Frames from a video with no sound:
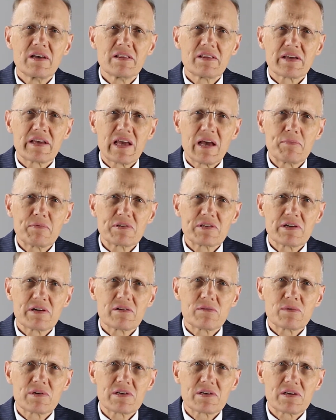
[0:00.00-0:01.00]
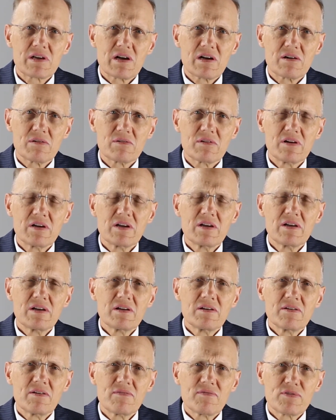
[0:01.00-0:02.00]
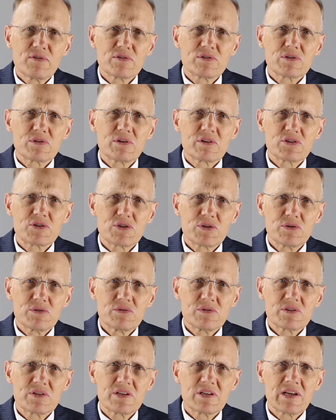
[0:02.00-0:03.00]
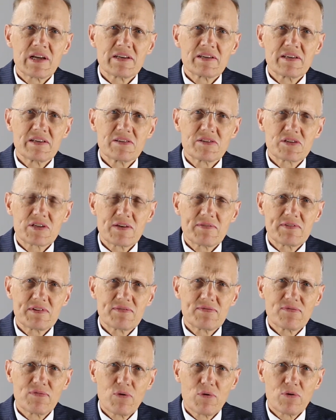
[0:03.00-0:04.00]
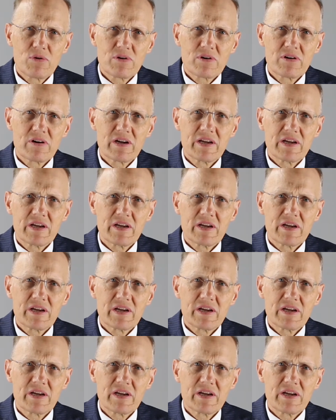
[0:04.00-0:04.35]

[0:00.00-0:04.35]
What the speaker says: The campus here in Wichita first took students in 1974,